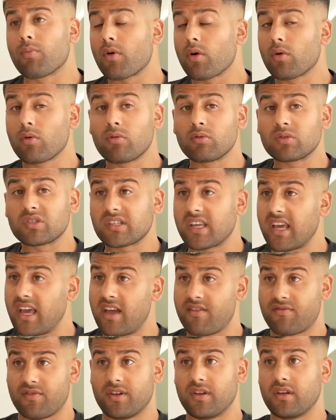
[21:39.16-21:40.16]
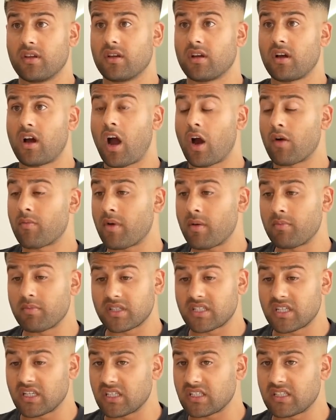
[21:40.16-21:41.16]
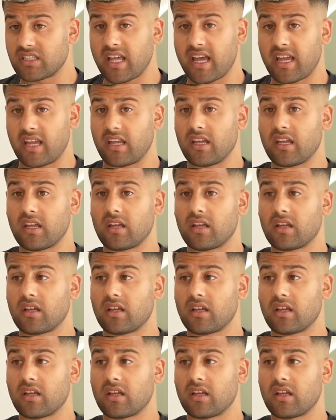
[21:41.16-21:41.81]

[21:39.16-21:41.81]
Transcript: Bro, it was scary. I remember to this day.